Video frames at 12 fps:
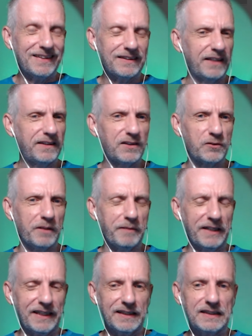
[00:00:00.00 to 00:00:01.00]
That doesn't really
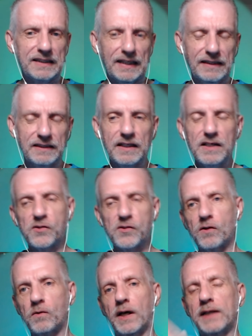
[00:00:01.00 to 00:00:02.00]
make any sense.
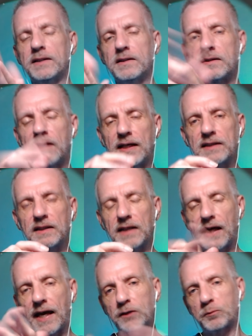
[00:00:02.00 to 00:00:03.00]
So I did a test and
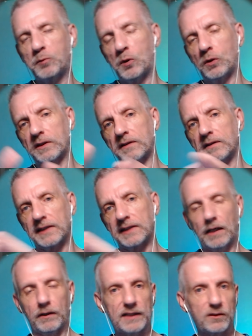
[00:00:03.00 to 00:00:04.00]
exported this
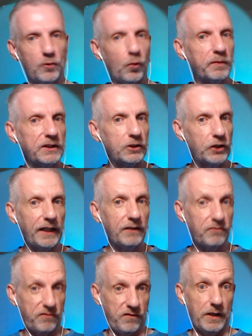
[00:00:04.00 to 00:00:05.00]
out as an
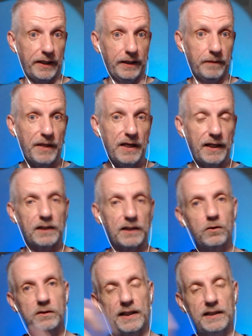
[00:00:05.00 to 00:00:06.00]
OBJ file and
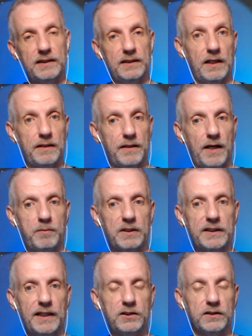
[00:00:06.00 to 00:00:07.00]
looked at it in other
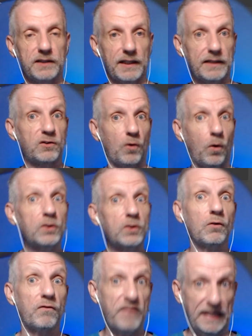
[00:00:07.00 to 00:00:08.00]
applications, and it's
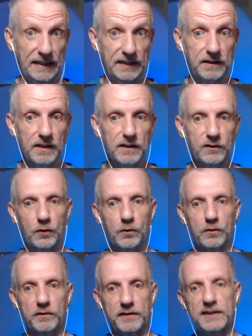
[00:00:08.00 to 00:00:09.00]
also fixed.
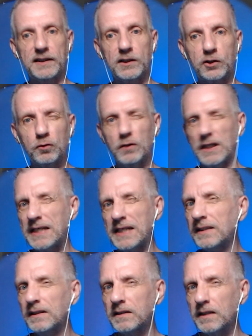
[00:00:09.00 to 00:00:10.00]
So this issue
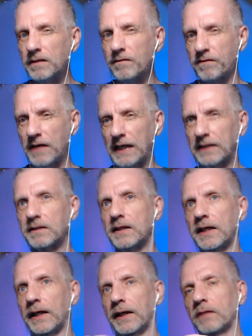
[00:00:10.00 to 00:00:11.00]
isn't in fact
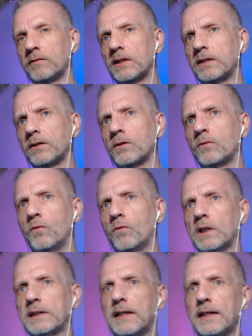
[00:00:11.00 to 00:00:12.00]
there. And I really don't know
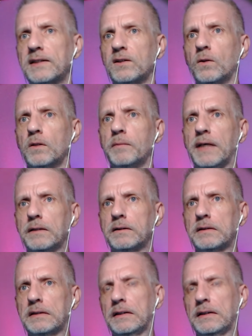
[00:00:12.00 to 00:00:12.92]
what that's all about.